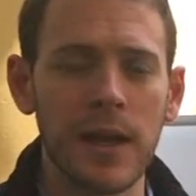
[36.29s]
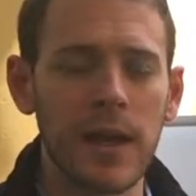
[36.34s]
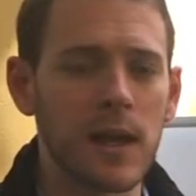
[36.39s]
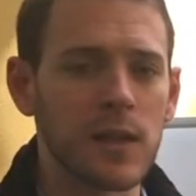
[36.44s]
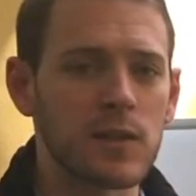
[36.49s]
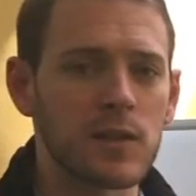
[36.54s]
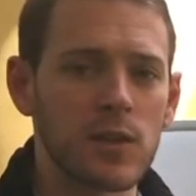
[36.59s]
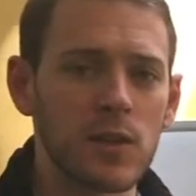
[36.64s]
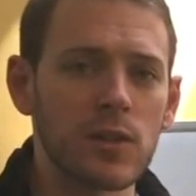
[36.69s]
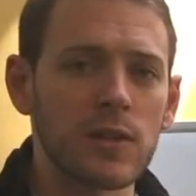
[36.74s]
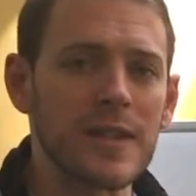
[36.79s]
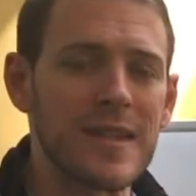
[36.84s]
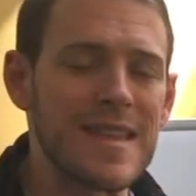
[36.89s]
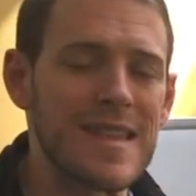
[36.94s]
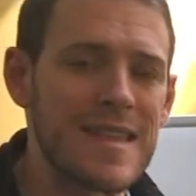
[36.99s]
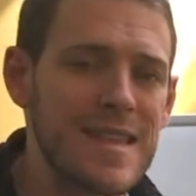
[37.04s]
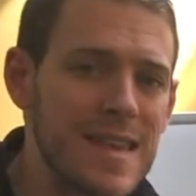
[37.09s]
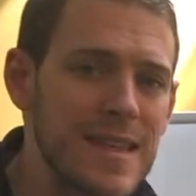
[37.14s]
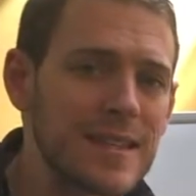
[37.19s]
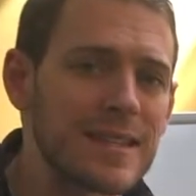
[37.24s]
It's
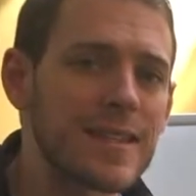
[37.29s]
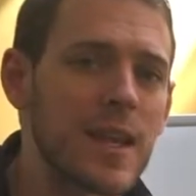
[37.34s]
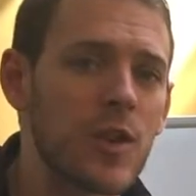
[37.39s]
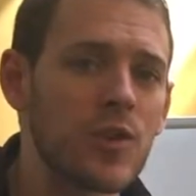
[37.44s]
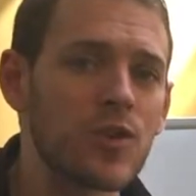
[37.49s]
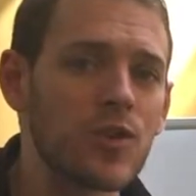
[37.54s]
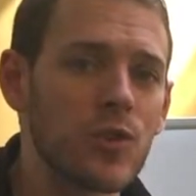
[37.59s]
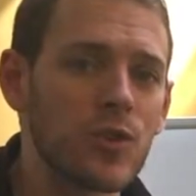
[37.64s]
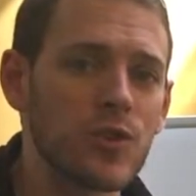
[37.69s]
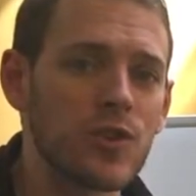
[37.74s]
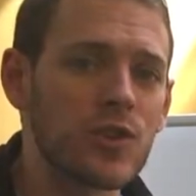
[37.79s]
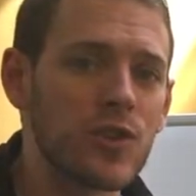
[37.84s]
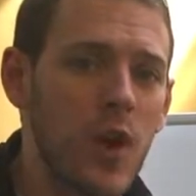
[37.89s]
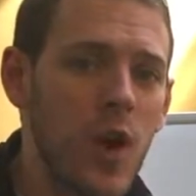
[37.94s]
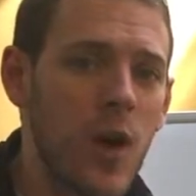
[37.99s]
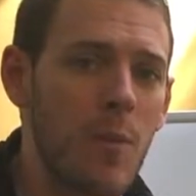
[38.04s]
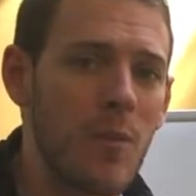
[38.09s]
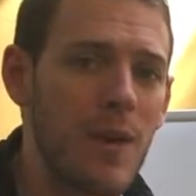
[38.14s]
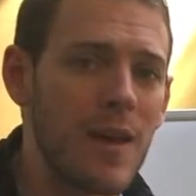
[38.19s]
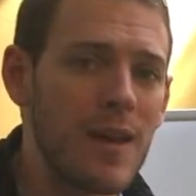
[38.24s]
certainly the central
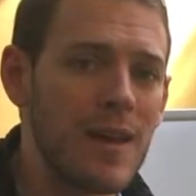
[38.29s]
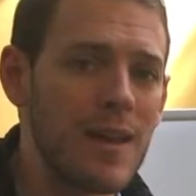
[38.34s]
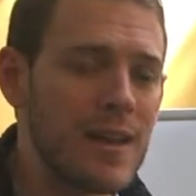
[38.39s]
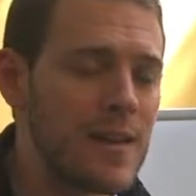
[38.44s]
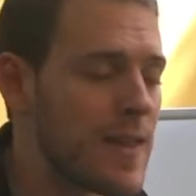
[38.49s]
psalm